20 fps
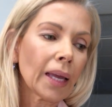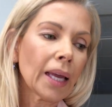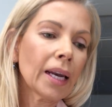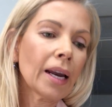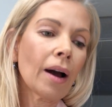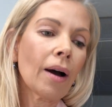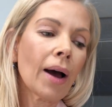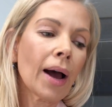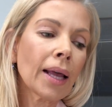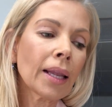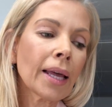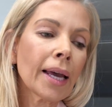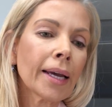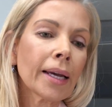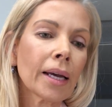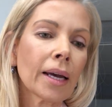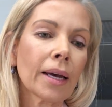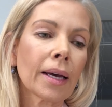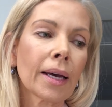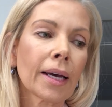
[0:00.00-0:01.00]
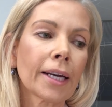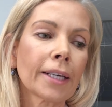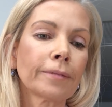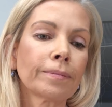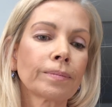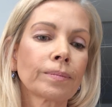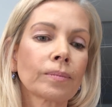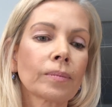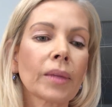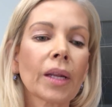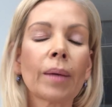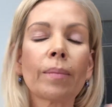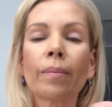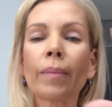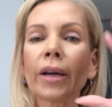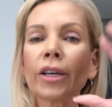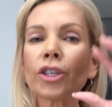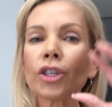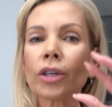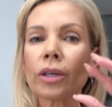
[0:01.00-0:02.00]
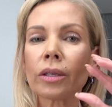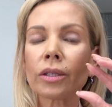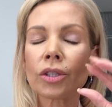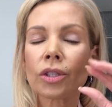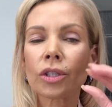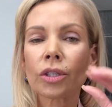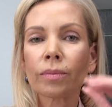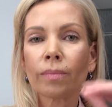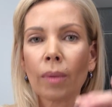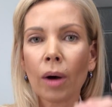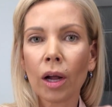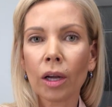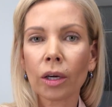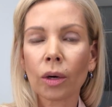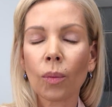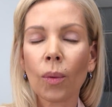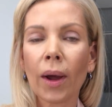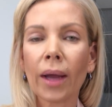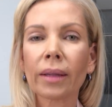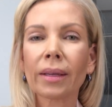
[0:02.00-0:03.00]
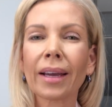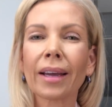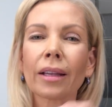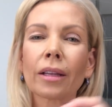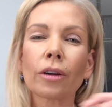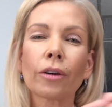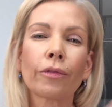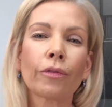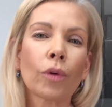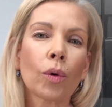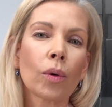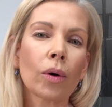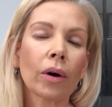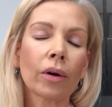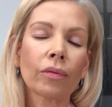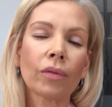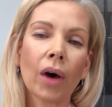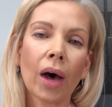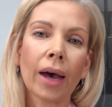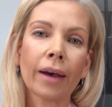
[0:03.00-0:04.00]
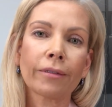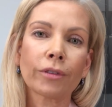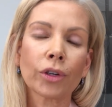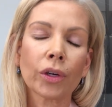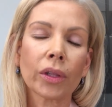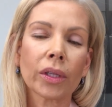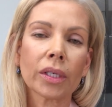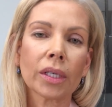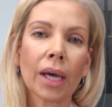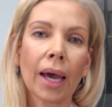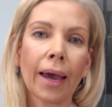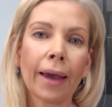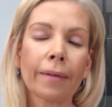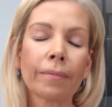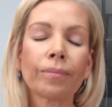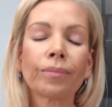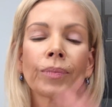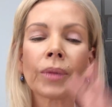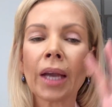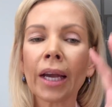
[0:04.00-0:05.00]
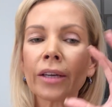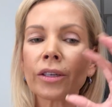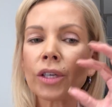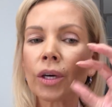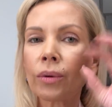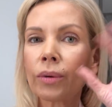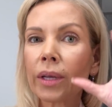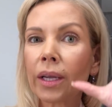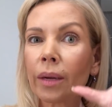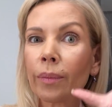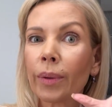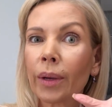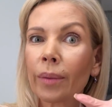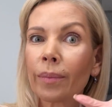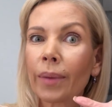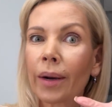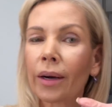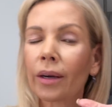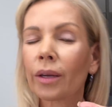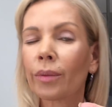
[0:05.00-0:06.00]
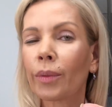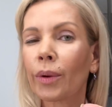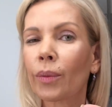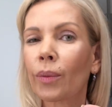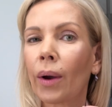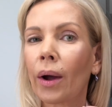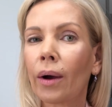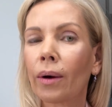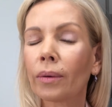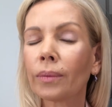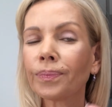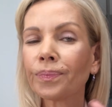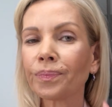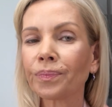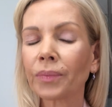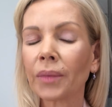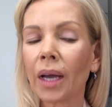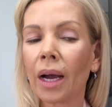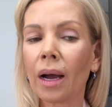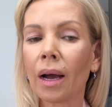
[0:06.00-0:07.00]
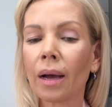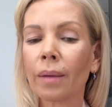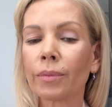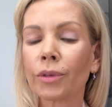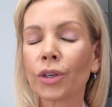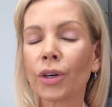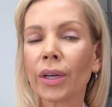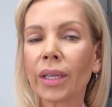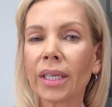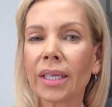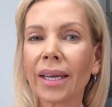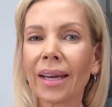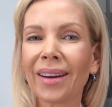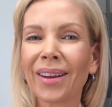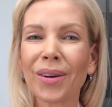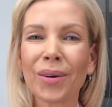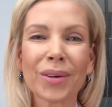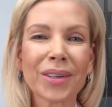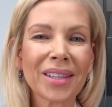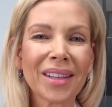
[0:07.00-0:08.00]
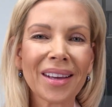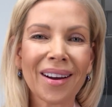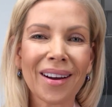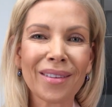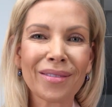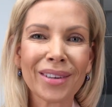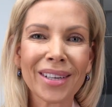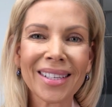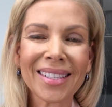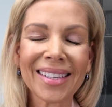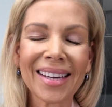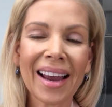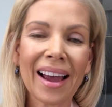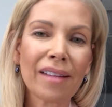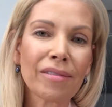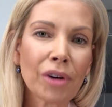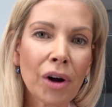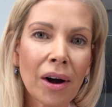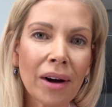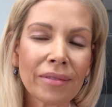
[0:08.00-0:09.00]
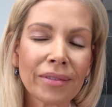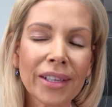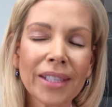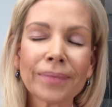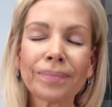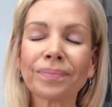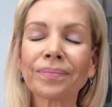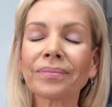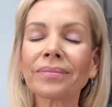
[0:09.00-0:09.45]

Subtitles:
now I like a much smaller one, like a little 4 or 5 during the day. I don't need a big Marilyn Monroe during the day to go into the office and have coffee.